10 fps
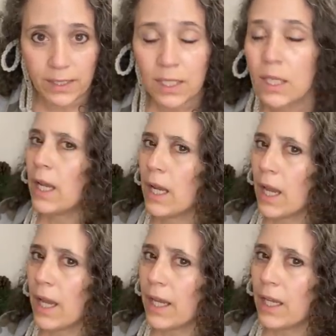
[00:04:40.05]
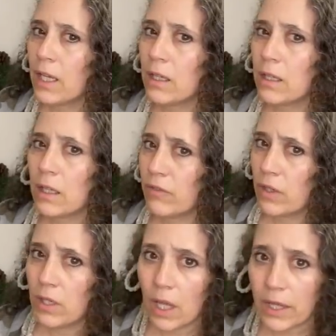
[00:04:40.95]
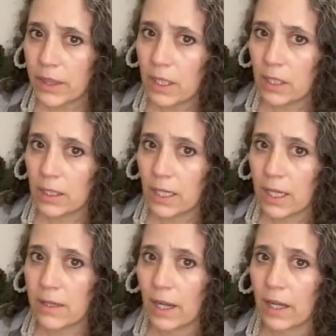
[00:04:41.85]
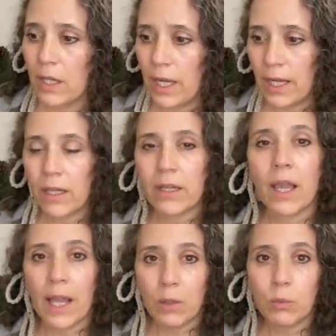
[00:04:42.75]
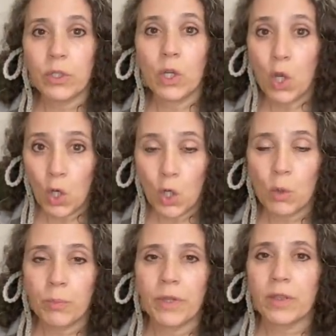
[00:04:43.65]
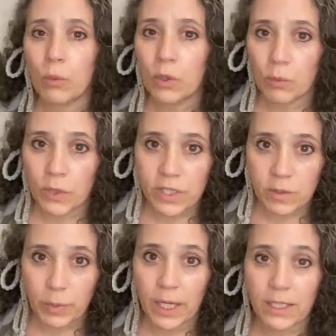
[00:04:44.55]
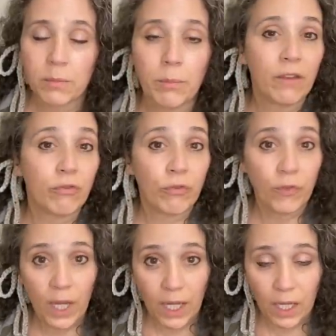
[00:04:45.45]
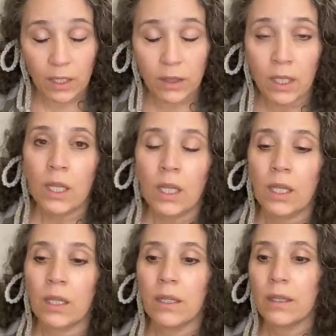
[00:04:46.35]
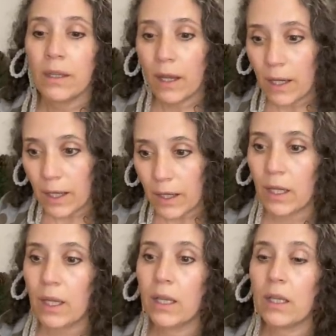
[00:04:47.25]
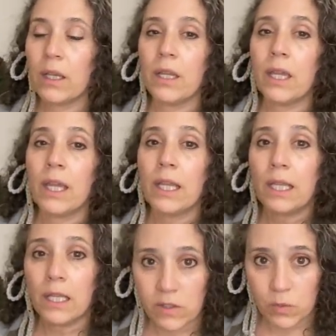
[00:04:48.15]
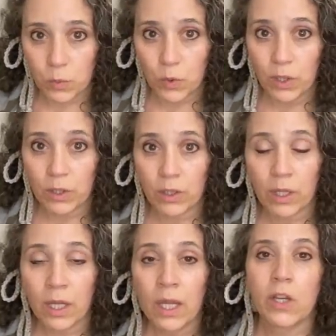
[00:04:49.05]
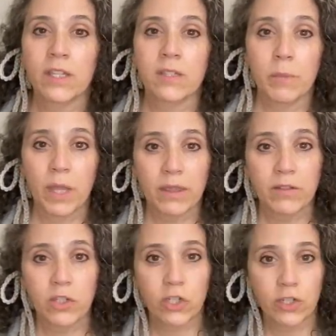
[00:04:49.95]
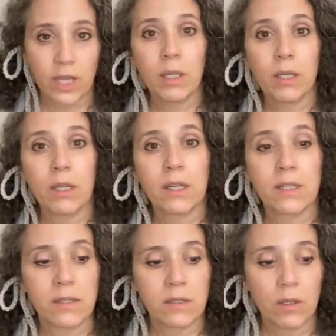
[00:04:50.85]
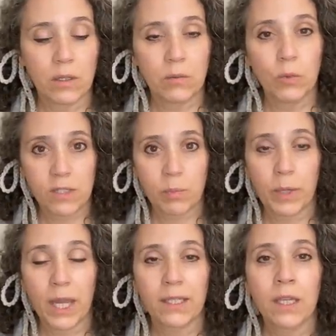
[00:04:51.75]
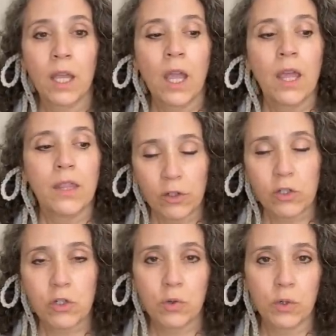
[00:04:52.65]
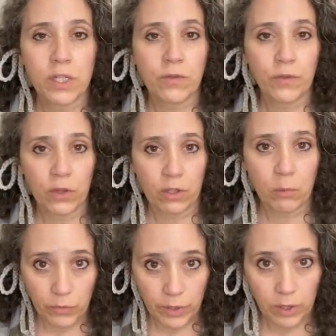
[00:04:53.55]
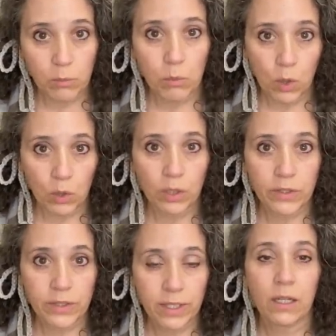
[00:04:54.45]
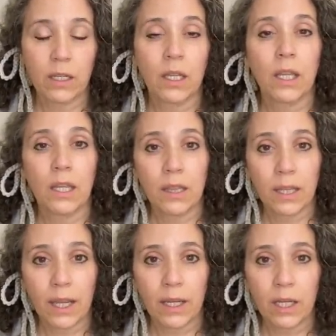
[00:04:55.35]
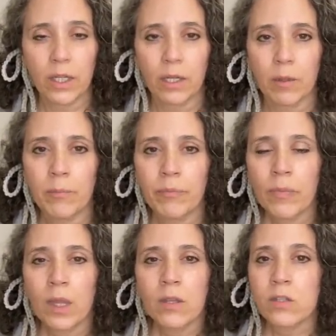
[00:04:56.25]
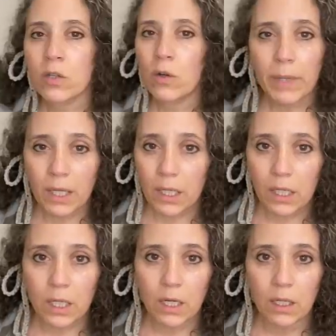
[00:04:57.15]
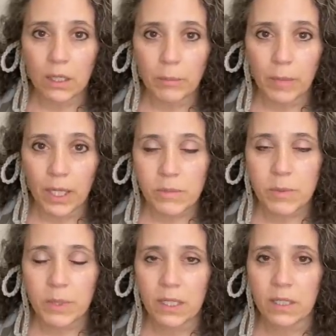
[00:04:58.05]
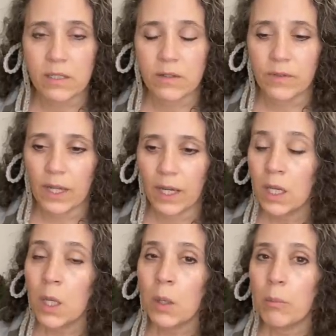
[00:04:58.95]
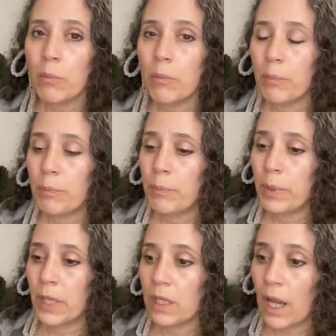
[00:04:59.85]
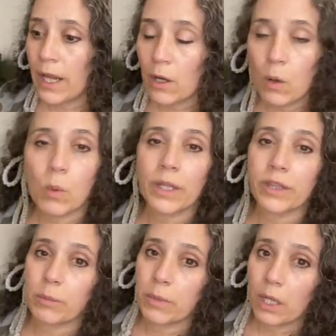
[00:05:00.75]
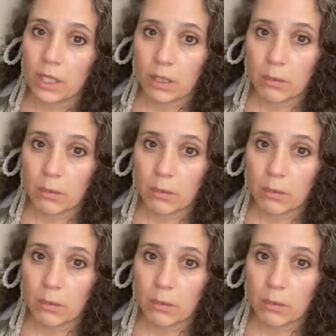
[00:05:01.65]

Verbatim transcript: And I have nothing against that. And I would hope that they would respect my faith in God and, and in His Word as much as I'm going to ex- respect their choice for their, their moral standing in that area. So I'm not going to call them names because of that, but I don't want them coming in and